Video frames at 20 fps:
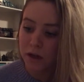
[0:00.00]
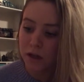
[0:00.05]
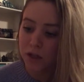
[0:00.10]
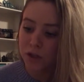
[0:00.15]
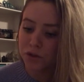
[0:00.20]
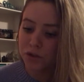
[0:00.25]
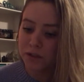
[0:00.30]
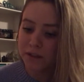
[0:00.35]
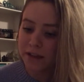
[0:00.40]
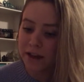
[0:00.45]

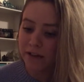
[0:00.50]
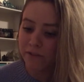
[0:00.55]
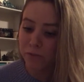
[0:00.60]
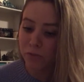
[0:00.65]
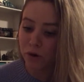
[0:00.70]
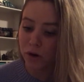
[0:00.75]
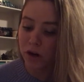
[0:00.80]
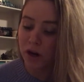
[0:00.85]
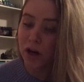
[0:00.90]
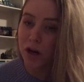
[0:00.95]
usually have
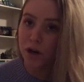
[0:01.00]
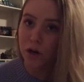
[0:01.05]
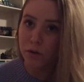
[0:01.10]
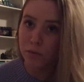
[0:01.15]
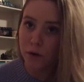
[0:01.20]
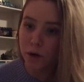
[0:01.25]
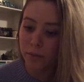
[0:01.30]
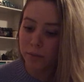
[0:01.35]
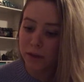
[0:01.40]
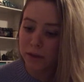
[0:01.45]
more uh-oh
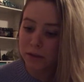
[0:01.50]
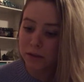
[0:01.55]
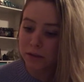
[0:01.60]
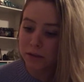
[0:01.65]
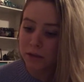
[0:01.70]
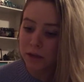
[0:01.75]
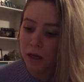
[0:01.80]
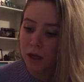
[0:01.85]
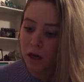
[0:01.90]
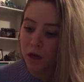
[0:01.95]

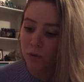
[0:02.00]
moments,